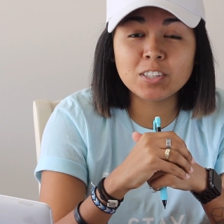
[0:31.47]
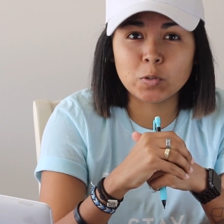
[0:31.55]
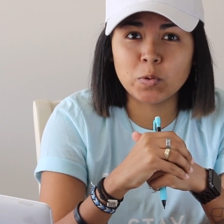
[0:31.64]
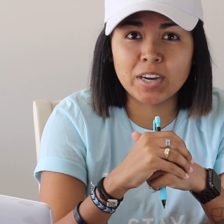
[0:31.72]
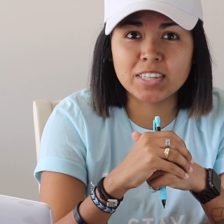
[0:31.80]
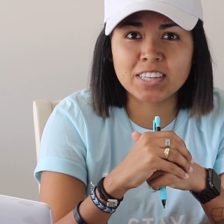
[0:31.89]
so
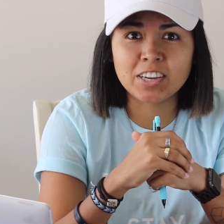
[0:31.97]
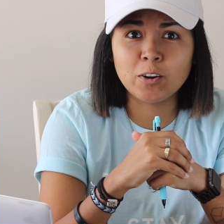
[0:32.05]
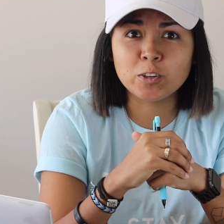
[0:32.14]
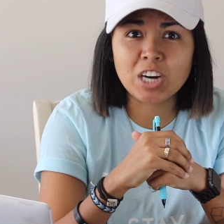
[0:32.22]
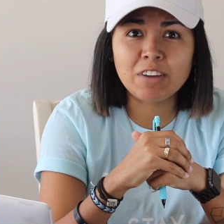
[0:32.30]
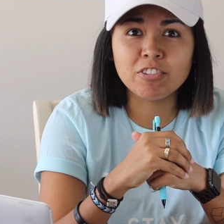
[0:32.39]
you guys can
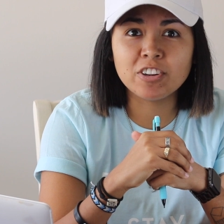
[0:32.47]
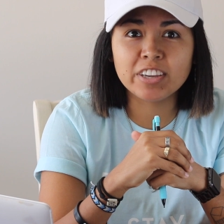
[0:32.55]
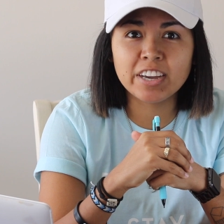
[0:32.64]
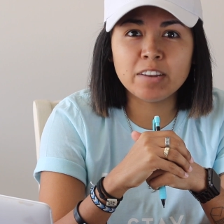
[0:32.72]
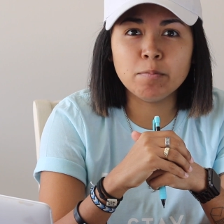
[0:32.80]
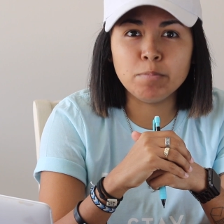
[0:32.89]
go travel
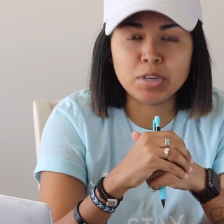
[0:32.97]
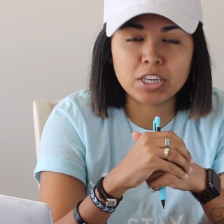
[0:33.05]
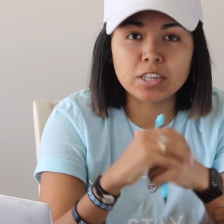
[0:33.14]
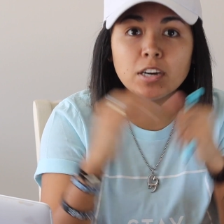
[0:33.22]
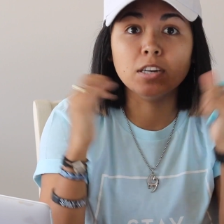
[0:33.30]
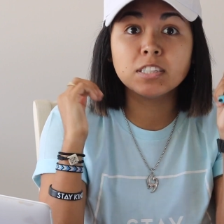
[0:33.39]
again?
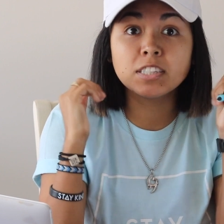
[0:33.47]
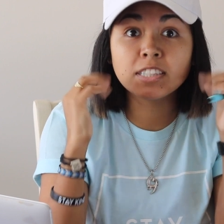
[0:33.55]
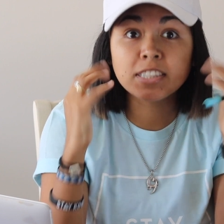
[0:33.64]
Because